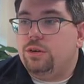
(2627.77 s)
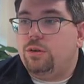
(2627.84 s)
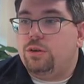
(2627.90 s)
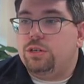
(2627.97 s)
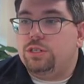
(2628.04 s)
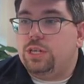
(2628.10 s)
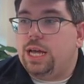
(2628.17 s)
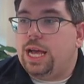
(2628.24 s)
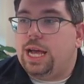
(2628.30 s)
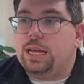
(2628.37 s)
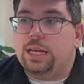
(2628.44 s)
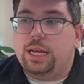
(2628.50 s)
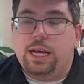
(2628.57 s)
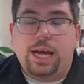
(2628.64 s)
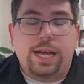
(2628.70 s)
or
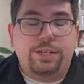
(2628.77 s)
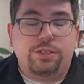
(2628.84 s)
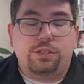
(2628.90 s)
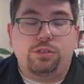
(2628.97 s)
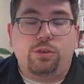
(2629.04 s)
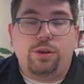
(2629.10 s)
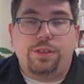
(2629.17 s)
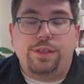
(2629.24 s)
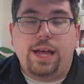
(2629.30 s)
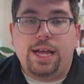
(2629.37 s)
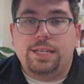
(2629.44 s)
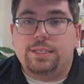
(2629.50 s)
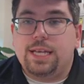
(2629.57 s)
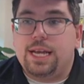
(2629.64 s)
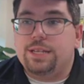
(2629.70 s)

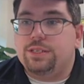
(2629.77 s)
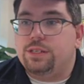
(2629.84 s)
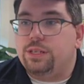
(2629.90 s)
hydrochlorothiazide is